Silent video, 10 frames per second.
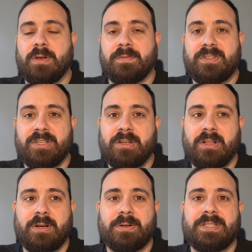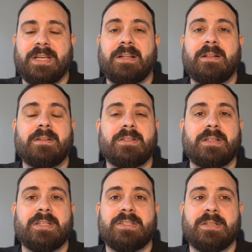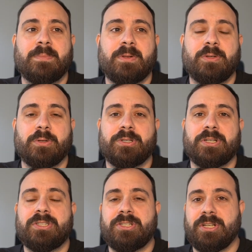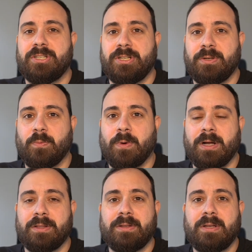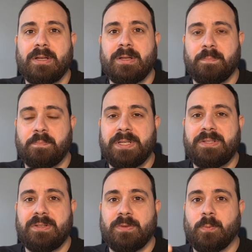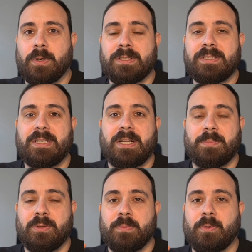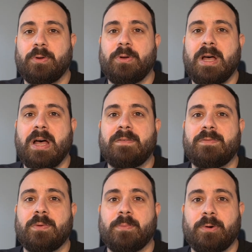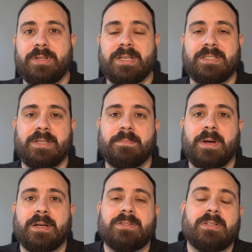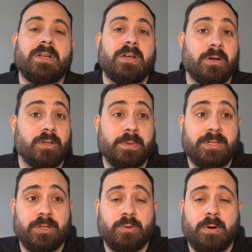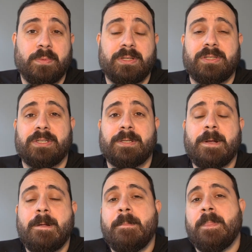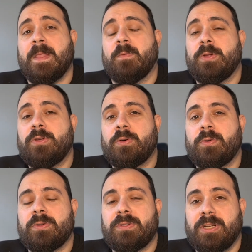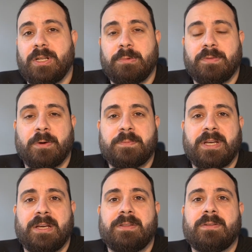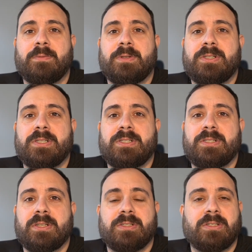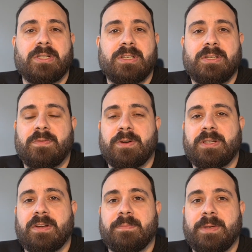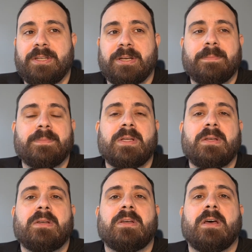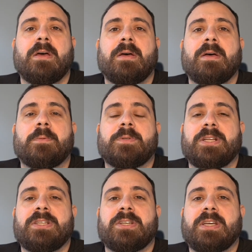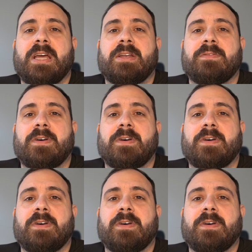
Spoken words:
single layer cell, then it's simple. You're just changing one bit in one cell. But the more you have, the more it has an impact on the media durability. When you're dealing with Optane, which is a totally different kind of media, Optane is a kind of